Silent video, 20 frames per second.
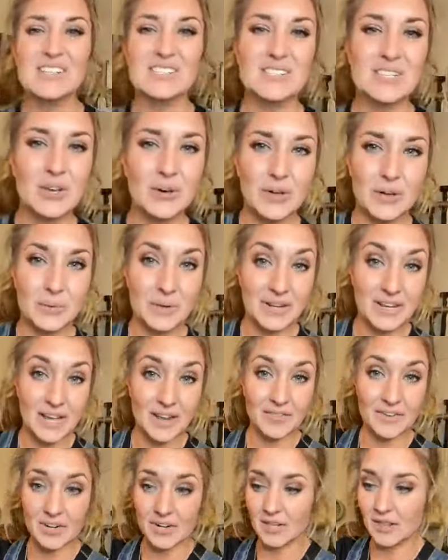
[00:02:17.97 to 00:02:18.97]
So it would
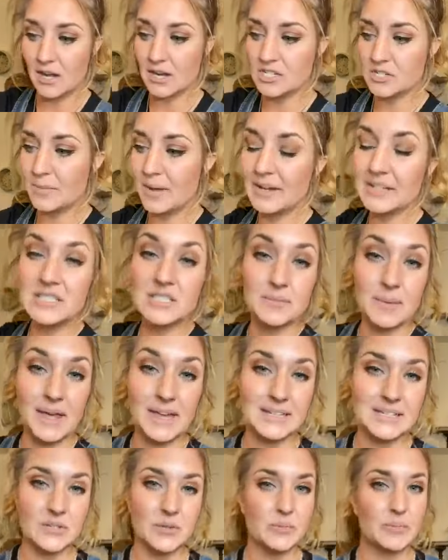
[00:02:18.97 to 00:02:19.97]
cover a large amount of
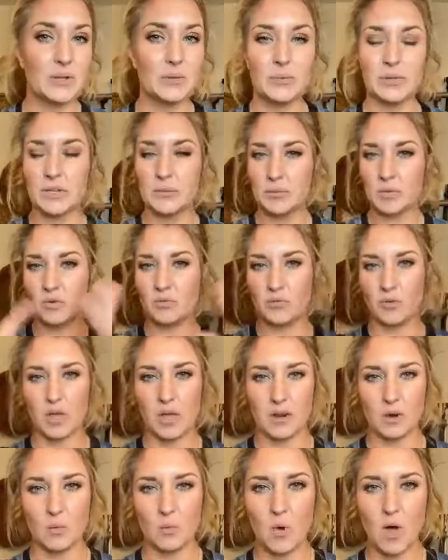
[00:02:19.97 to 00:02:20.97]
space. It would be really beautiful
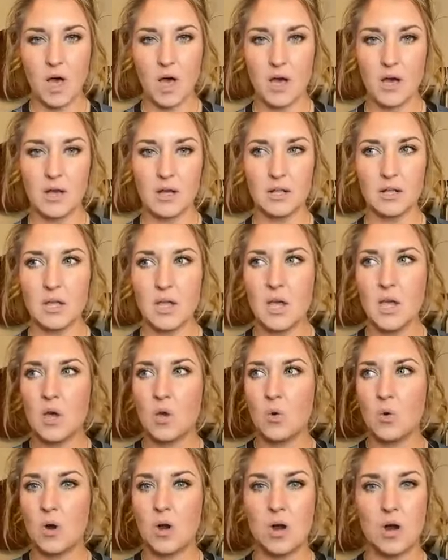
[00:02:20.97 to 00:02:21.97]
on a wall
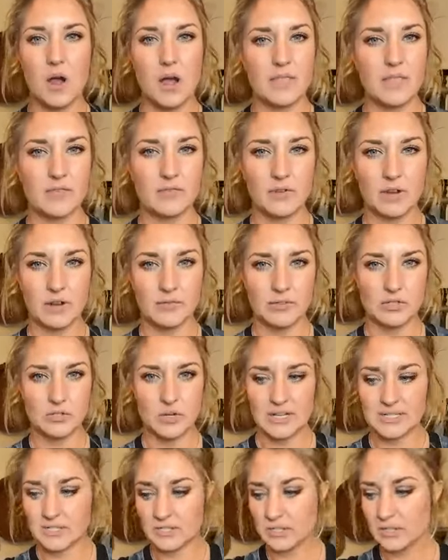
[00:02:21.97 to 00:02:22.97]
or on the front of a
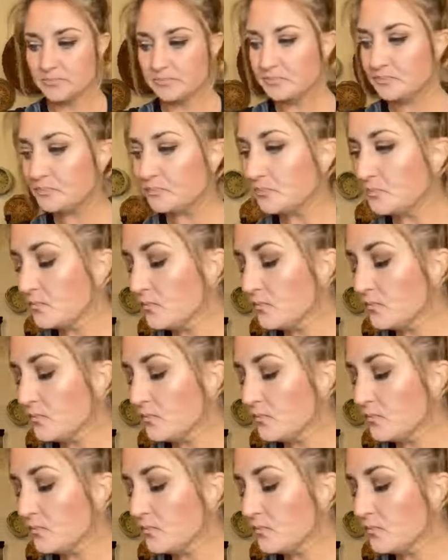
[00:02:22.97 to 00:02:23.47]
dresser.